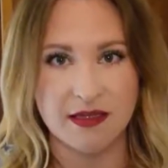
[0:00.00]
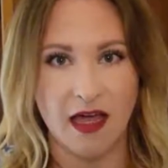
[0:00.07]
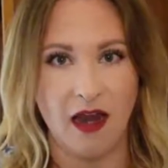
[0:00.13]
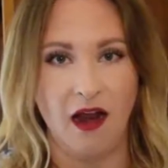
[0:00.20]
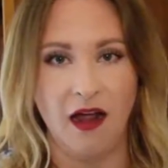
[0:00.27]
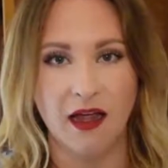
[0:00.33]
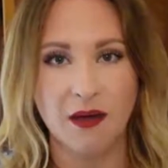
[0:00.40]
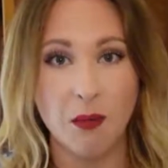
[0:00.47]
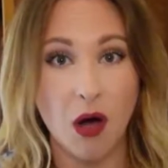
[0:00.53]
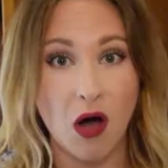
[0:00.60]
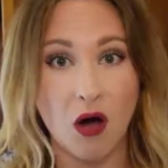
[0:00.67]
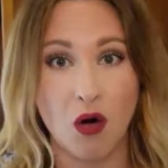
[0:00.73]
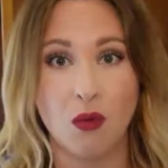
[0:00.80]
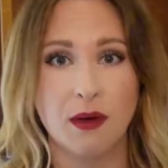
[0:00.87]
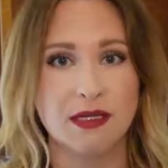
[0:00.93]
that I am
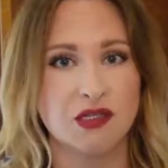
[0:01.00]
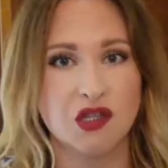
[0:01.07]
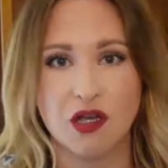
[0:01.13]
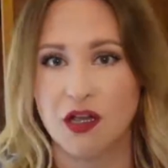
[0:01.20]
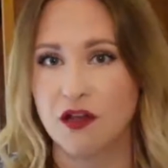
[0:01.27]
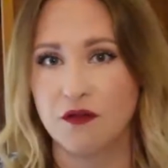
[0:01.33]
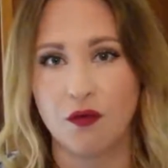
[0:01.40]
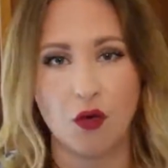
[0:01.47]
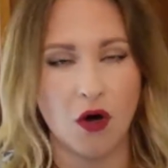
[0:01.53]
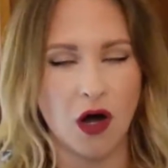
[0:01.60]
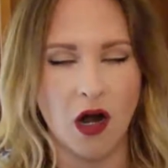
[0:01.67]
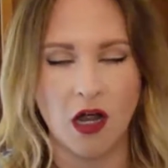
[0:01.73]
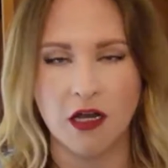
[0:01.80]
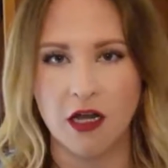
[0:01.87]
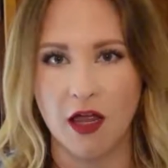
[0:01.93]
always looking for
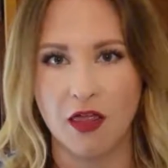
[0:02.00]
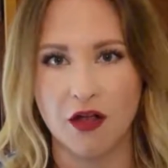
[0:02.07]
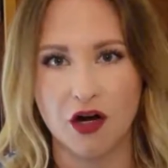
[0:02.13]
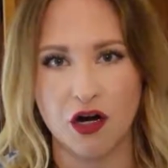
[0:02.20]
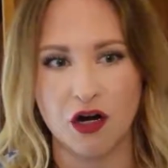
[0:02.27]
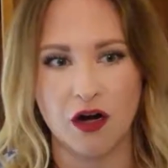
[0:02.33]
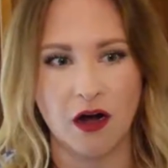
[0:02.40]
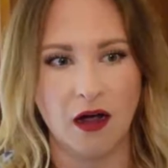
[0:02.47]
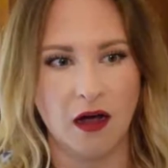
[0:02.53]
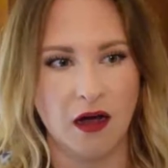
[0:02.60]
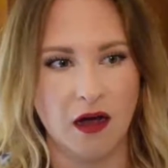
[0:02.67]
another